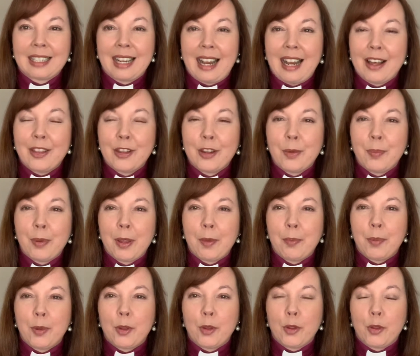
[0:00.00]
other
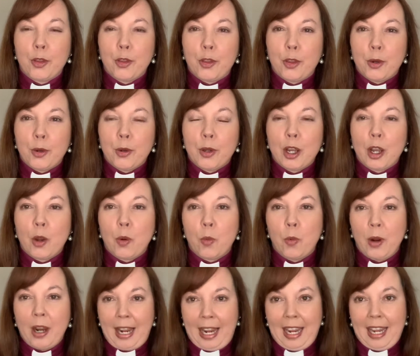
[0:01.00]
people threw
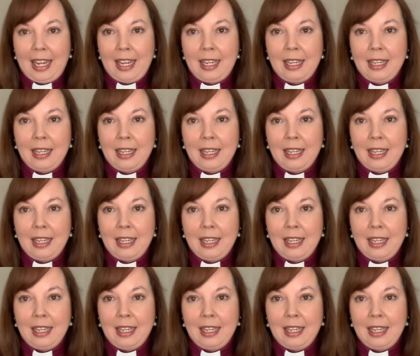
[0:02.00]
away,